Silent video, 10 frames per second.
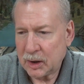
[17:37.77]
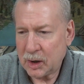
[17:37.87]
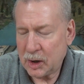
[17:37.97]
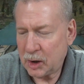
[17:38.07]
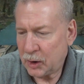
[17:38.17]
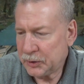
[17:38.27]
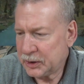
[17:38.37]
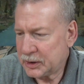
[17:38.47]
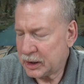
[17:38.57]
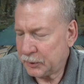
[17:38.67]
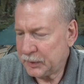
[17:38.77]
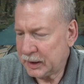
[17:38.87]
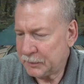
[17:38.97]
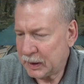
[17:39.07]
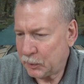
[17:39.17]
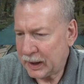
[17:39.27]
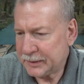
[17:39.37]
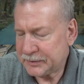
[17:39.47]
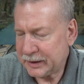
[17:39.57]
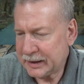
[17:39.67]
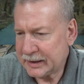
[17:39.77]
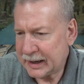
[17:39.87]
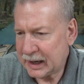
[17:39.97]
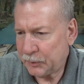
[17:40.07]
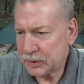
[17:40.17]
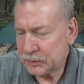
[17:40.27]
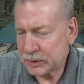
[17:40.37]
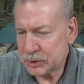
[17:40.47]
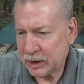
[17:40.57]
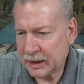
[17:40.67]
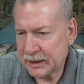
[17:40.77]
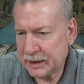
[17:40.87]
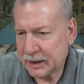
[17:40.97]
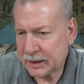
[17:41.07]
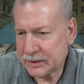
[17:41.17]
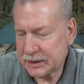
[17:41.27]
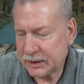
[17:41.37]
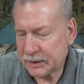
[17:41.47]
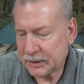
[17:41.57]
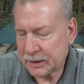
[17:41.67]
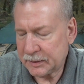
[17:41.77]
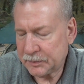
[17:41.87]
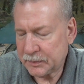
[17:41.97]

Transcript: Oh, you know, me and my wife right now, we're, we're trying to, to um,